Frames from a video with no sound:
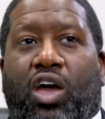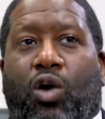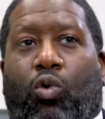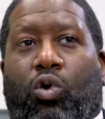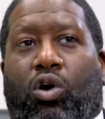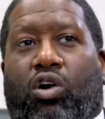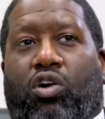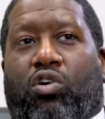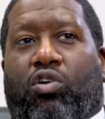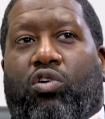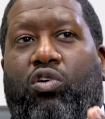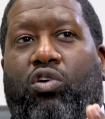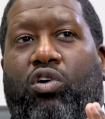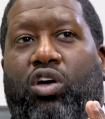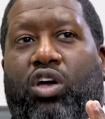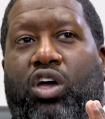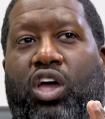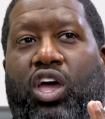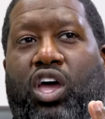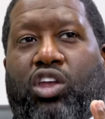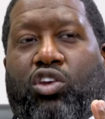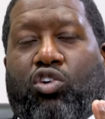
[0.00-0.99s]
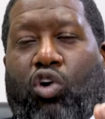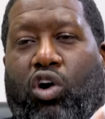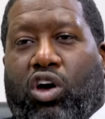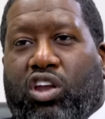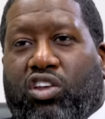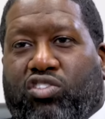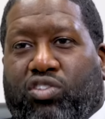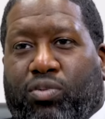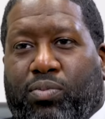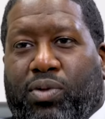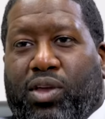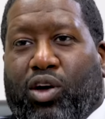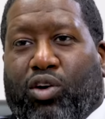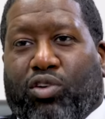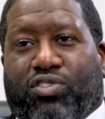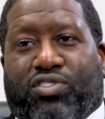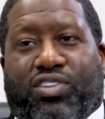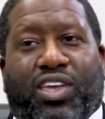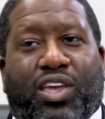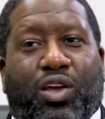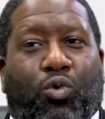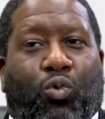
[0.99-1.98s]
Well, in order to be on
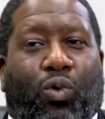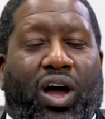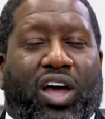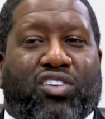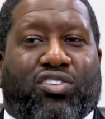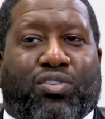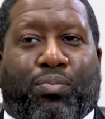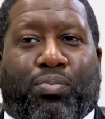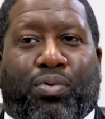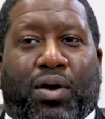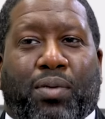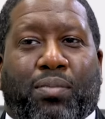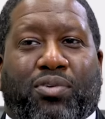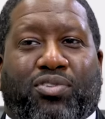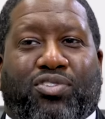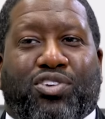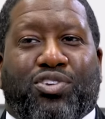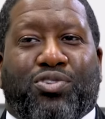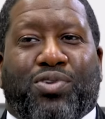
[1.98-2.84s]
team white supremacy,